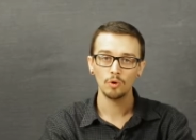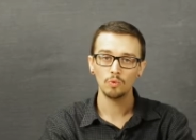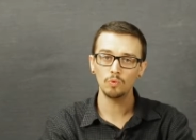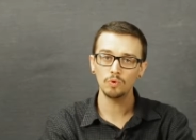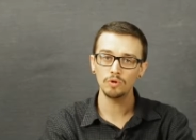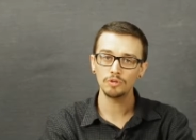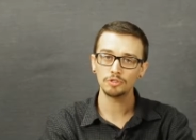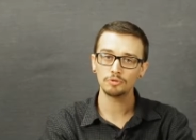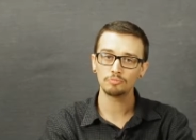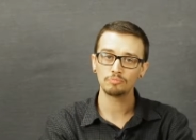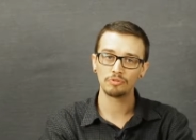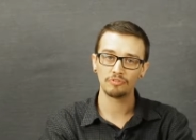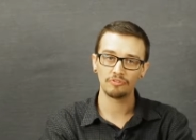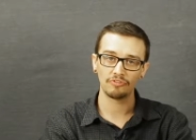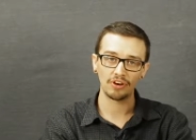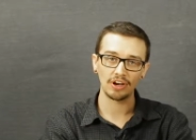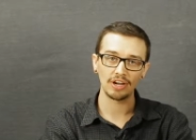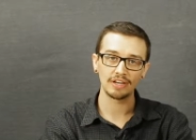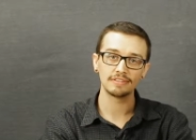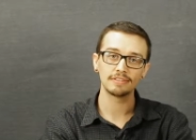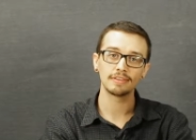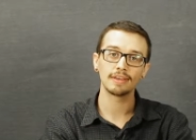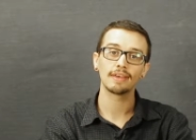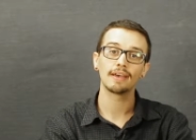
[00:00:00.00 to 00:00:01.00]
which
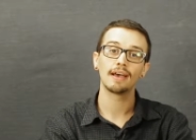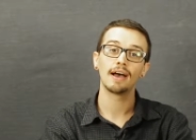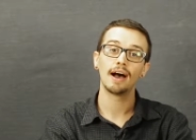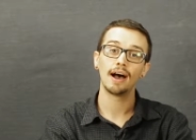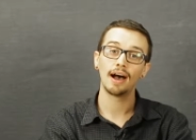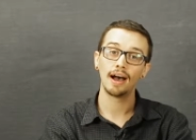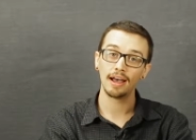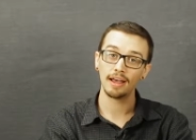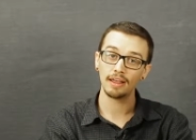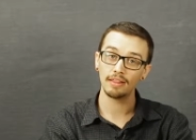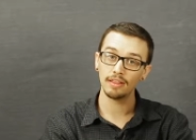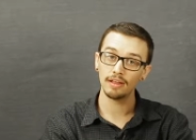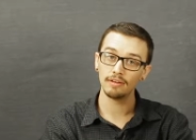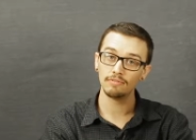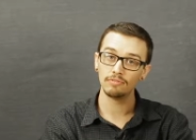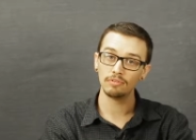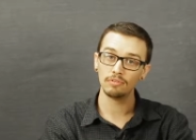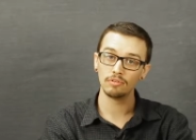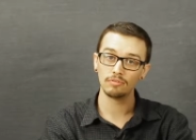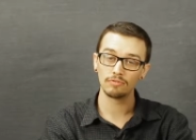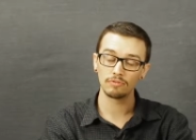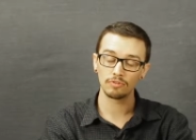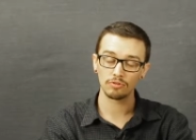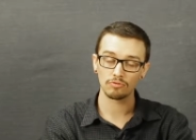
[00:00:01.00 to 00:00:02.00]
provides a high
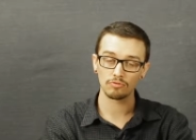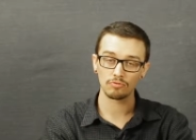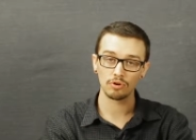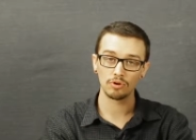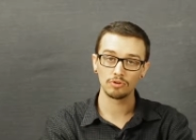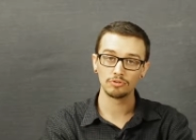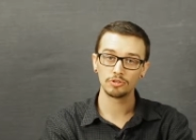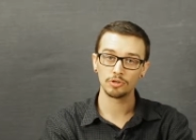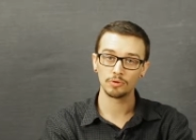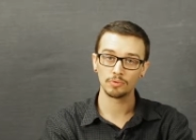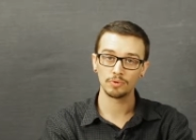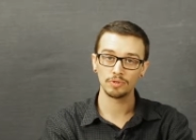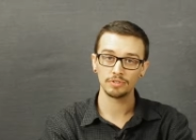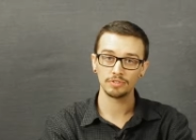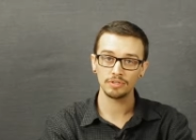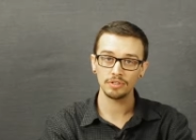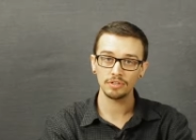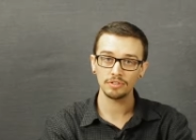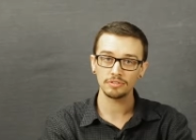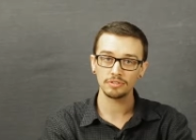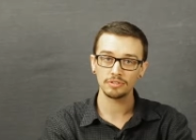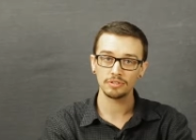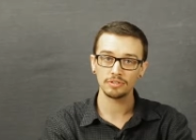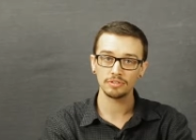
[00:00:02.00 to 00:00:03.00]
level of corrosion
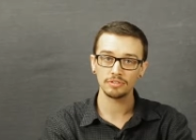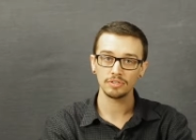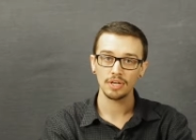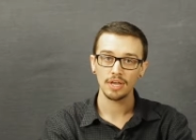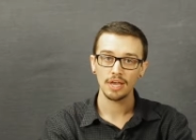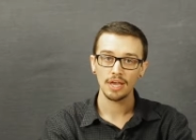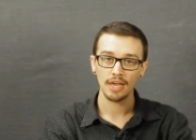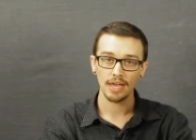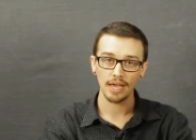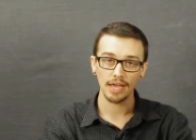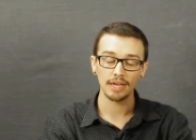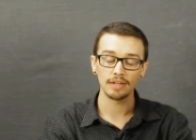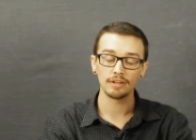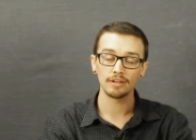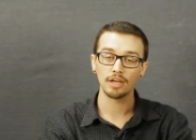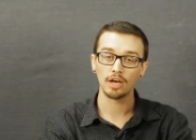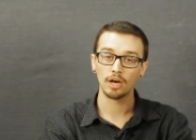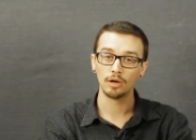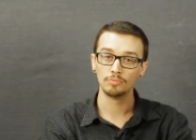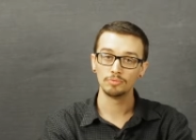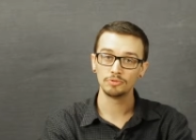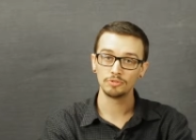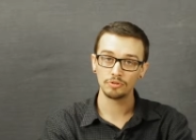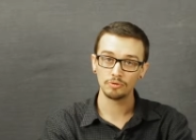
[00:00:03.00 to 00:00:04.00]
resistance and
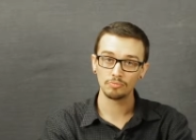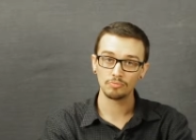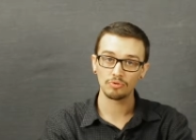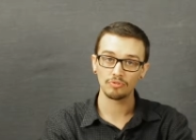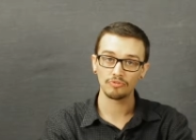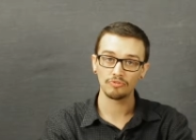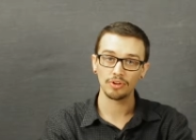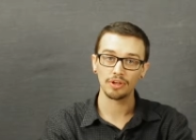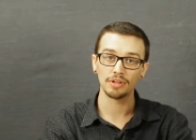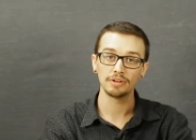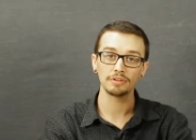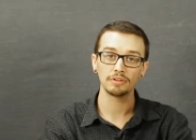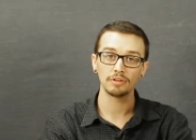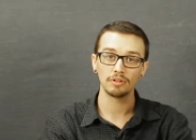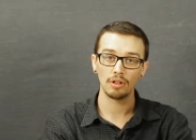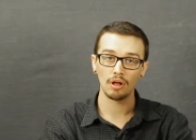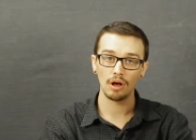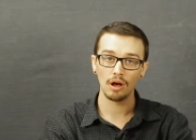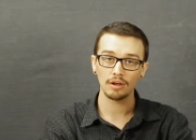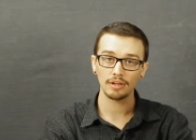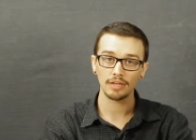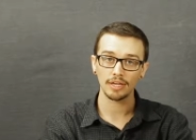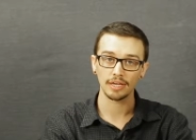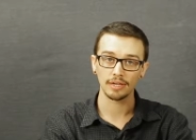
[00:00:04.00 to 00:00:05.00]
helps to prevent
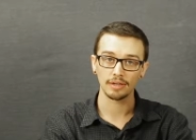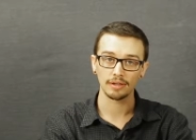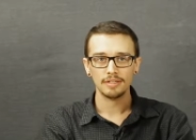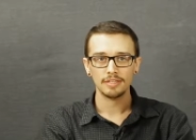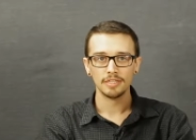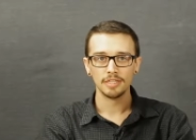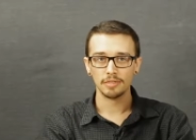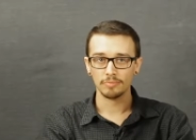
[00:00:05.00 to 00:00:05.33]
clogging.